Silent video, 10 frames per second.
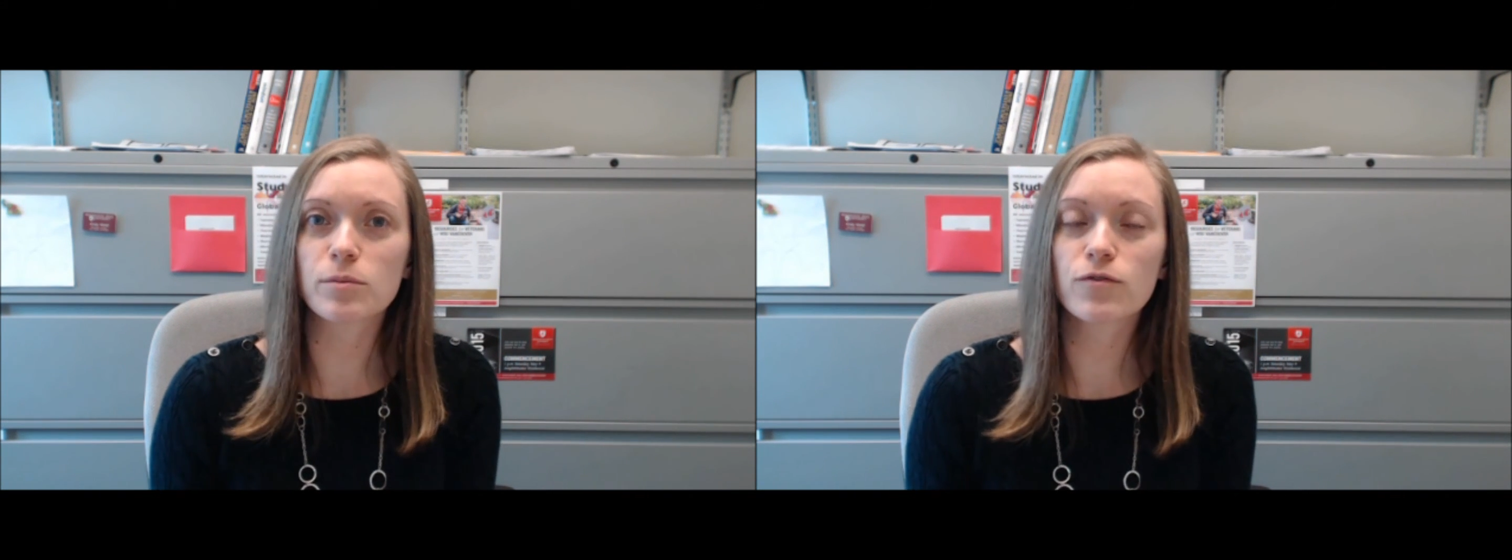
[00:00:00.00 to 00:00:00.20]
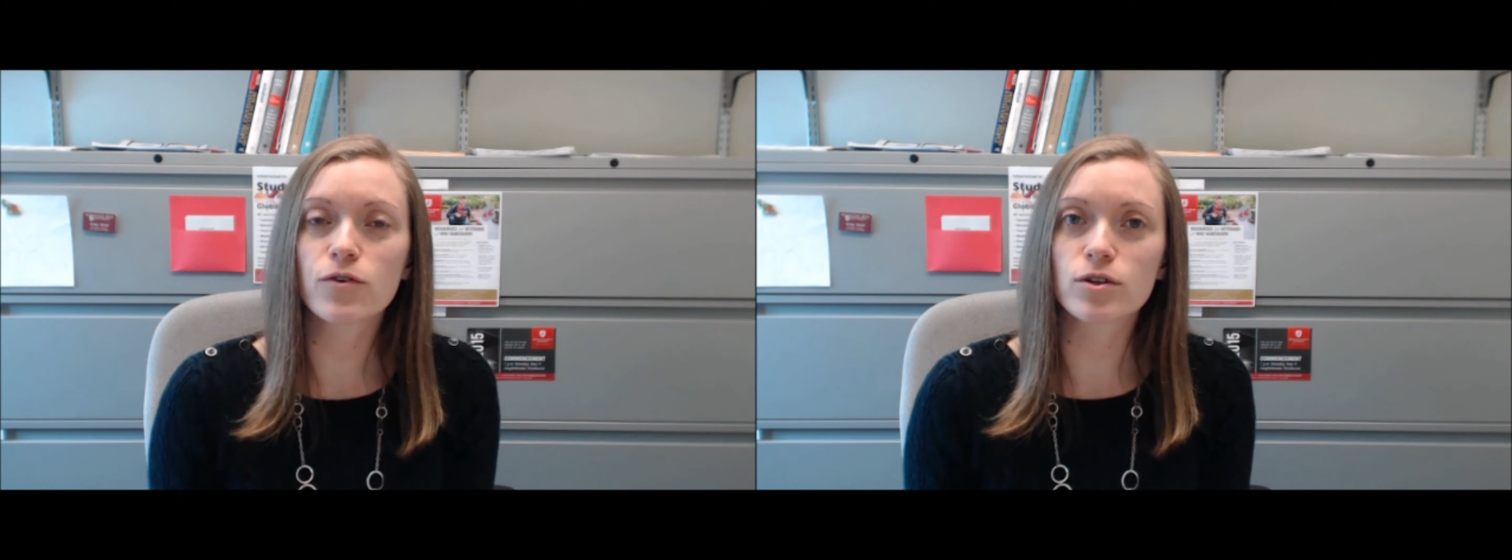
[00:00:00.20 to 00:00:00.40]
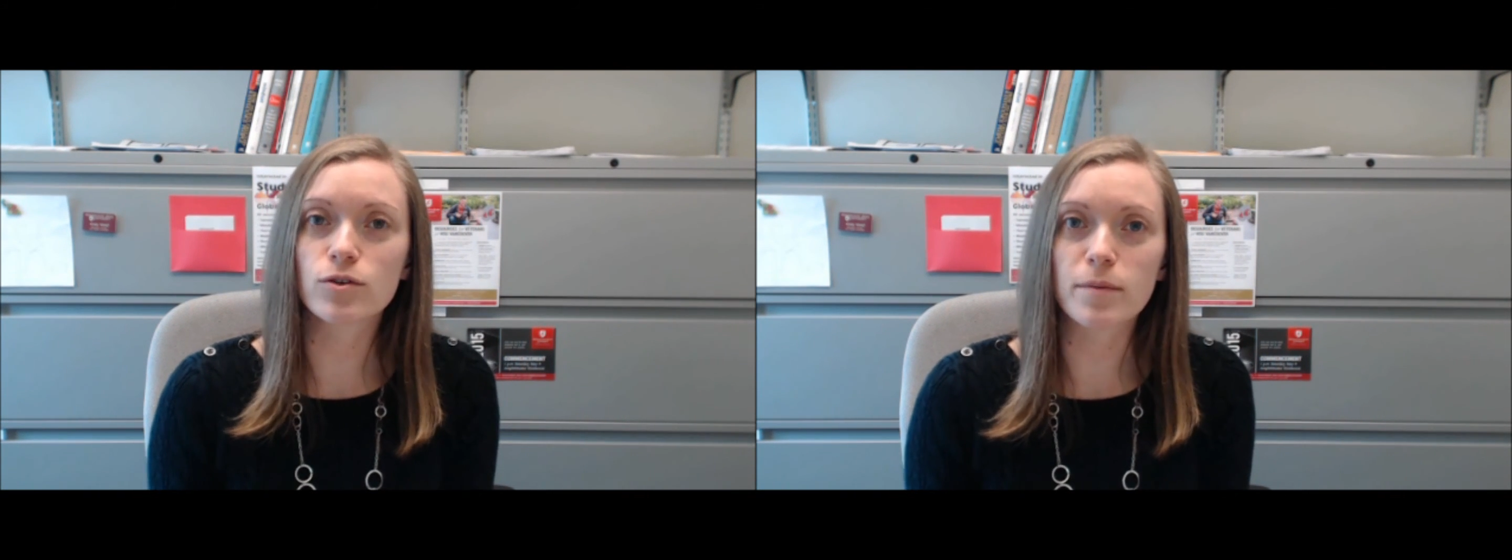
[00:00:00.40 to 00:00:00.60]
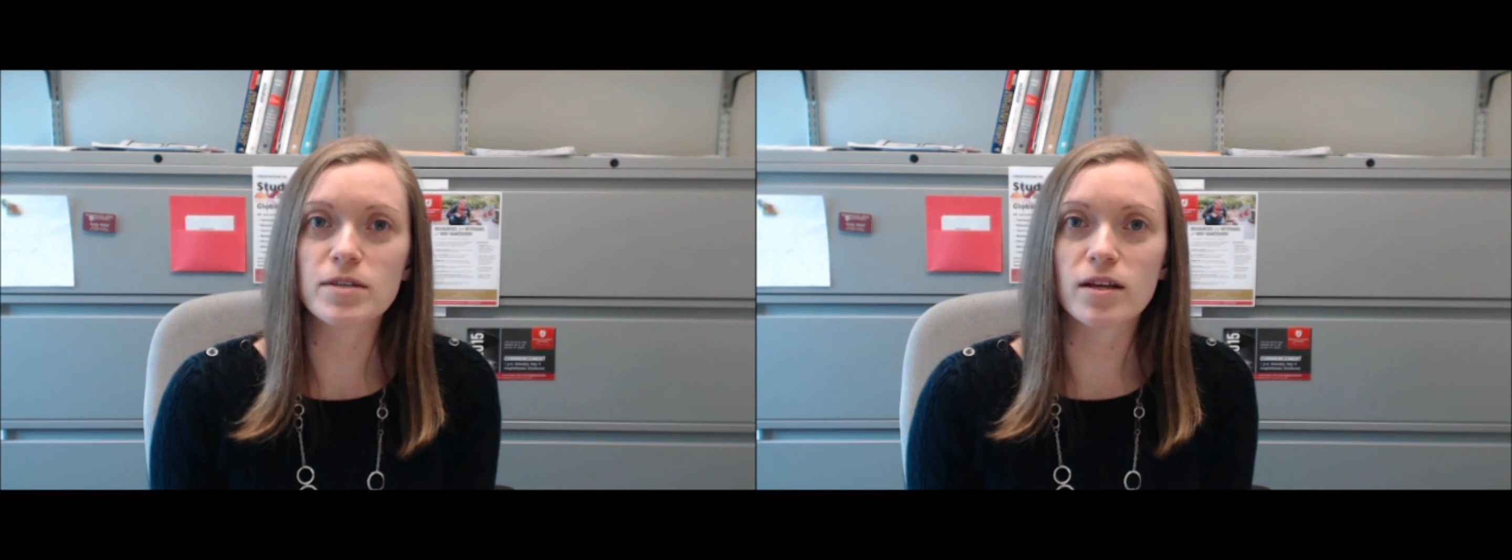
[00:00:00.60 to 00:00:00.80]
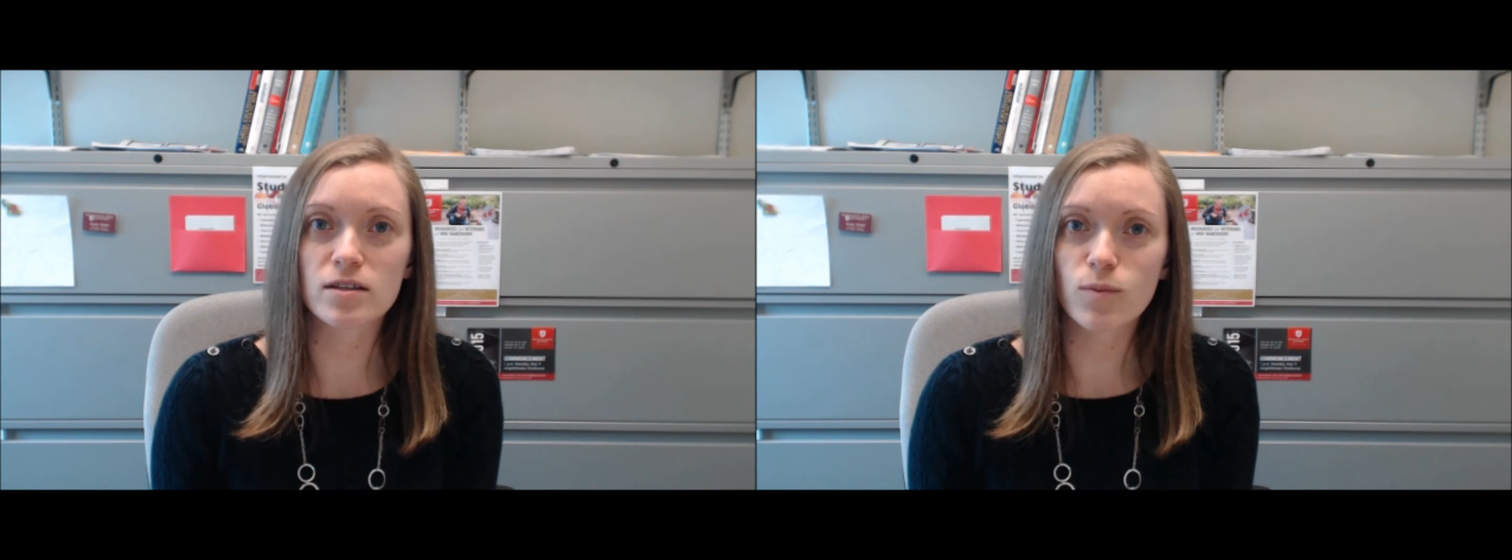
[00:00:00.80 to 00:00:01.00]
Portfolio
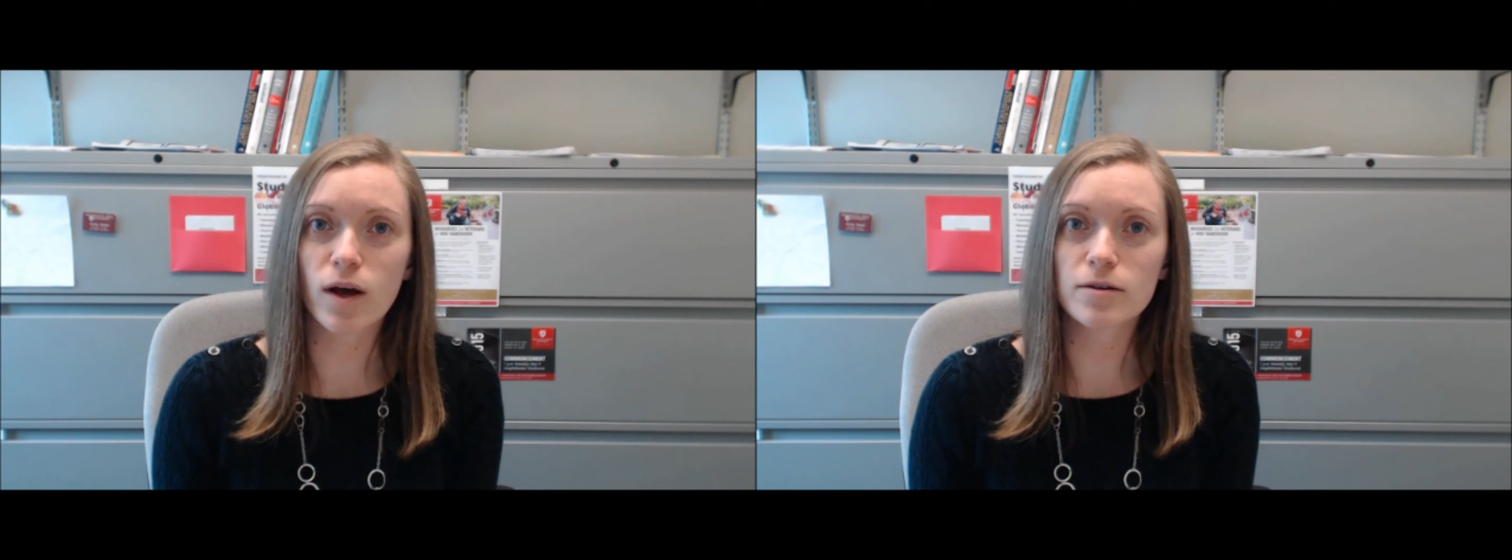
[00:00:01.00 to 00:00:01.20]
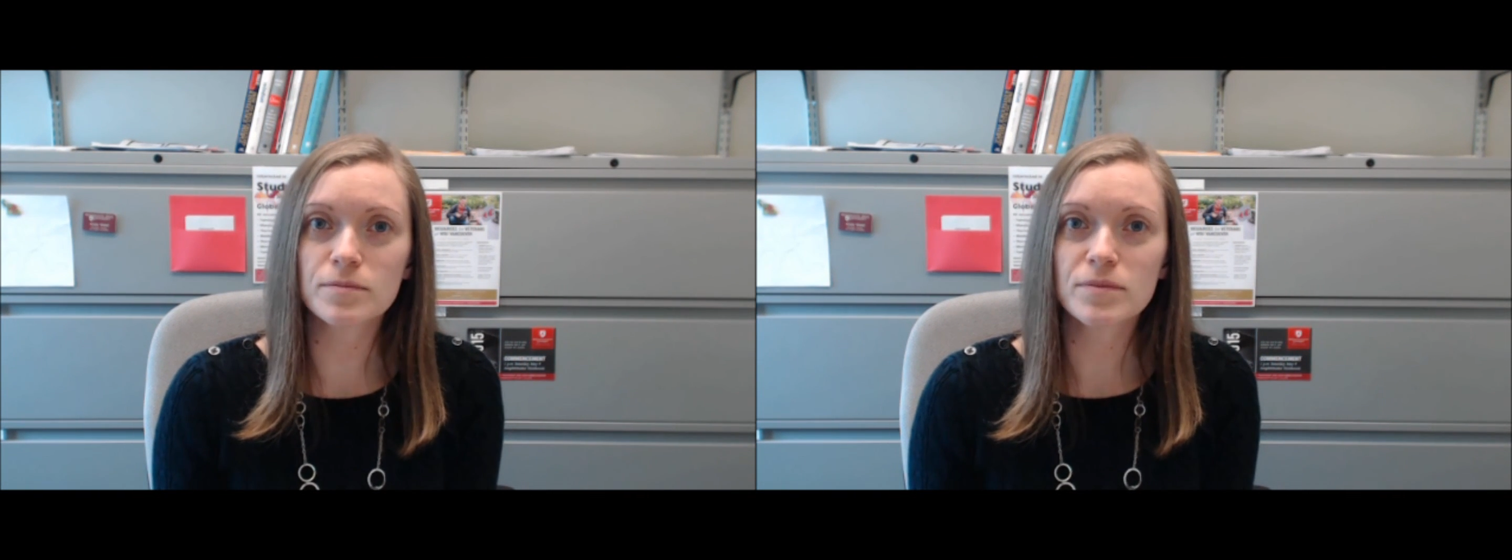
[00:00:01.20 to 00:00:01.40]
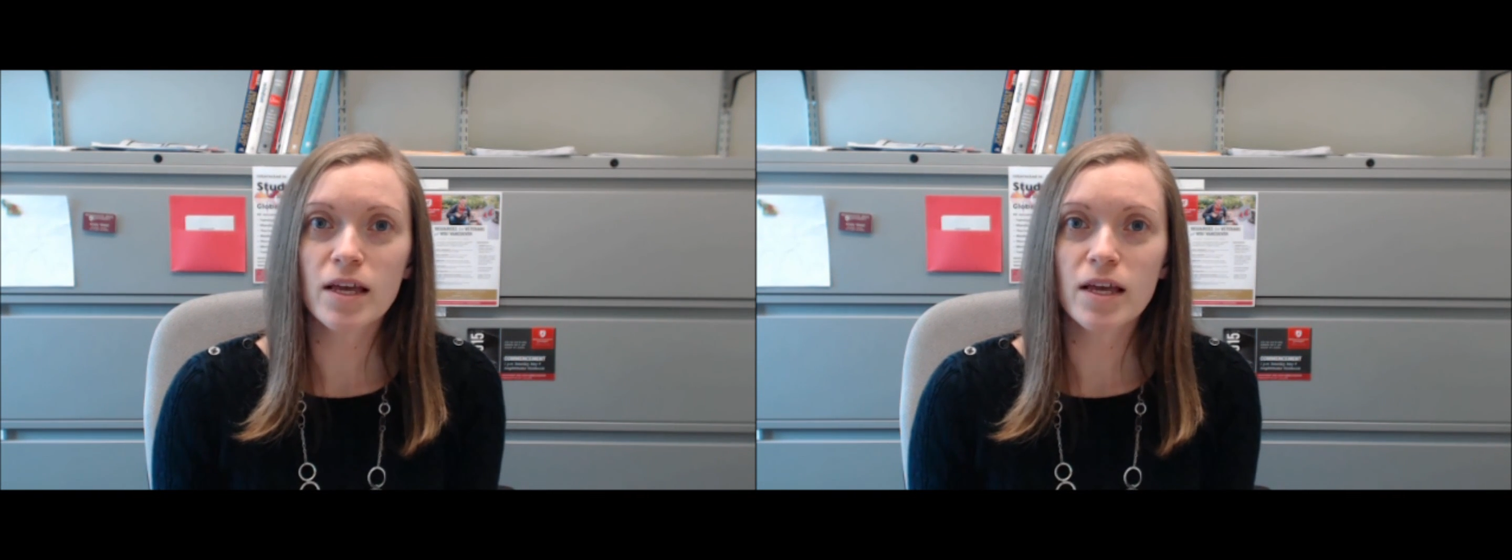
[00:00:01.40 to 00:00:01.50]
website as well.